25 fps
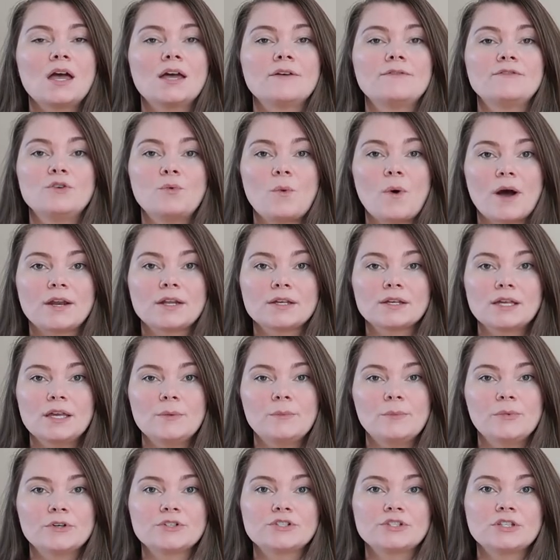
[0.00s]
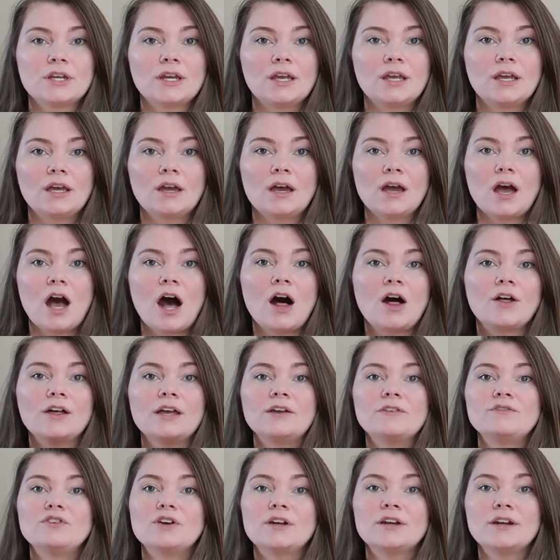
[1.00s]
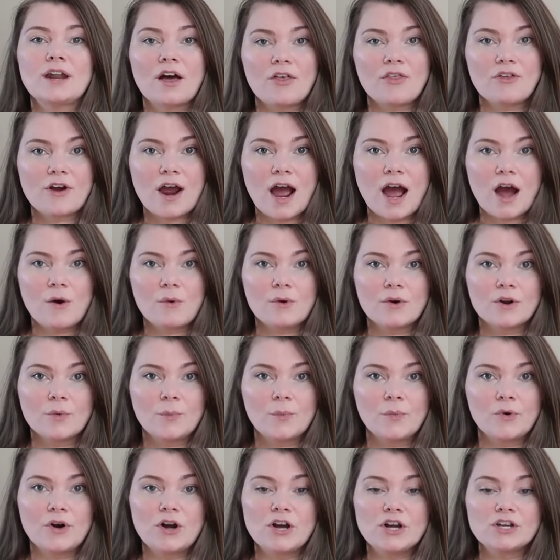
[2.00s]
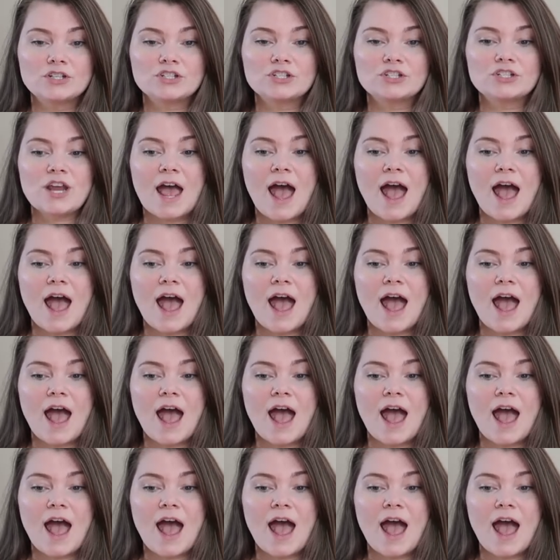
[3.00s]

if you want to keep pushing, I'll give you another hour to push,